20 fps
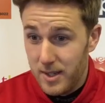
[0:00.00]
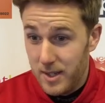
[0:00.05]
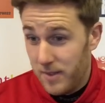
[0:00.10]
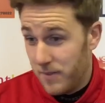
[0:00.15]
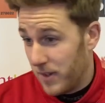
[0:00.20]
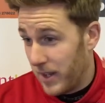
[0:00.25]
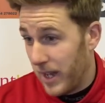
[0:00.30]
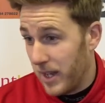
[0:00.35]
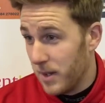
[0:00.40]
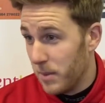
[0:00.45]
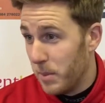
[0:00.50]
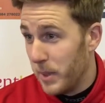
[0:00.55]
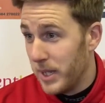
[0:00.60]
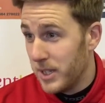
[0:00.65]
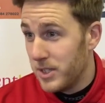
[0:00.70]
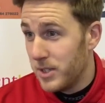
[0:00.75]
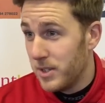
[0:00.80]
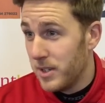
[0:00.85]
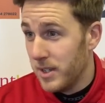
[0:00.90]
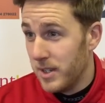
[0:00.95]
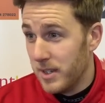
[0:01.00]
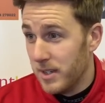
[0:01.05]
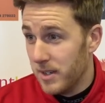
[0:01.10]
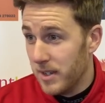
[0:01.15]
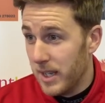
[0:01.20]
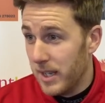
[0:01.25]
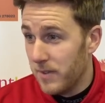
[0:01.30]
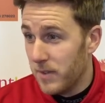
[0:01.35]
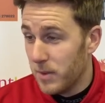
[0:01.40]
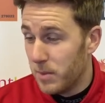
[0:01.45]
If I get on the pitch
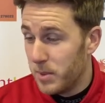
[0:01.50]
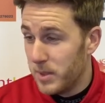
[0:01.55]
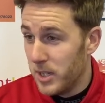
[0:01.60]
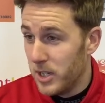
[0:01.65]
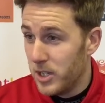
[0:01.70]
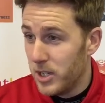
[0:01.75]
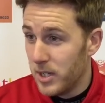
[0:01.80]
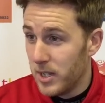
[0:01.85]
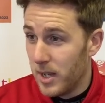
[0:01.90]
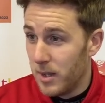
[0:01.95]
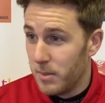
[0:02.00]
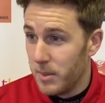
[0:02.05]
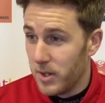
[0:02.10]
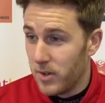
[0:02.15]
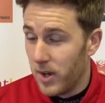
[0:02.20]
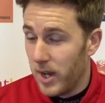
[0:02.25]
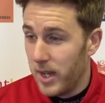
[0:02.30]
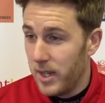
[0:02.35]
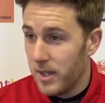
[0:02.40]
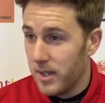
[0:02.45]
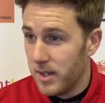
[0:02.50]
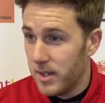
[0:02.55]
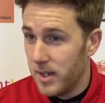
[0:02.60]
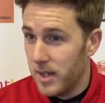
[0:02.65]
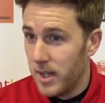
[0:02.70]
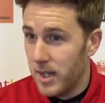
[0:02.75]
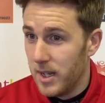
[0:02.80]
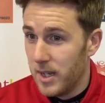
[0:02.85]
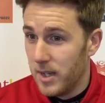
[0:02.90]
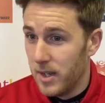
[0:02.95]
in either position, that'd be great, and
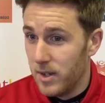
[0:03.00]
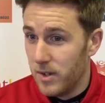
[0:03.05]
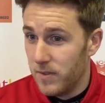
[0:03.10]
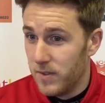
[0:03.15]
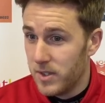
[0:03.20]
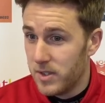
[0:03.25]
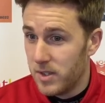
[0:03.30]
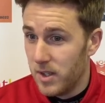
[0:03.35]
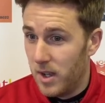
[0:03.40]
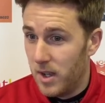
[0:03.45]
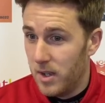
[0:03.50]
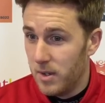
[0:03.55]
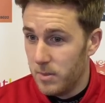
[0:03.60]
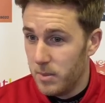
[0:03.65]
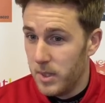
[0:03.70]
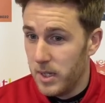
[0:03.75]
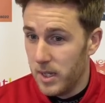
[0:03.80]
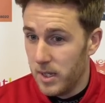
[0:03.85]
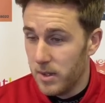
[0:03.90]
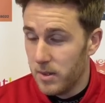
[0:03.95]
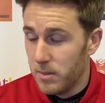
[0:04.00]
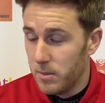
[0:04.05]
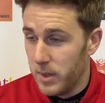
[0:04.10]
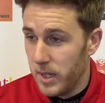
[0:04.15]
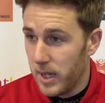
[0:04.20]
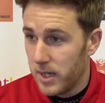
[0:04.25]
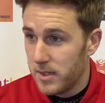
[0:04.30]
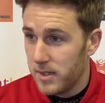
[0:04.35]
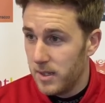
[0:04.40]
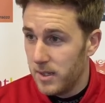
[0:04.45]
another start would
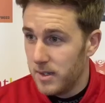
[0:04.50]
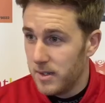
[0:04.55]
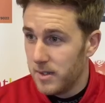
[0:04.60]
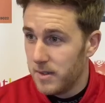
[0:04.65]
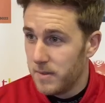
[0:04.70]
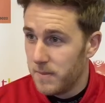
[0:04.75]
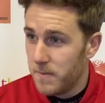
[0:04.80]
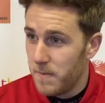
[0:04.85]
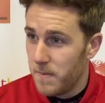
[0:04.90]
be excellent.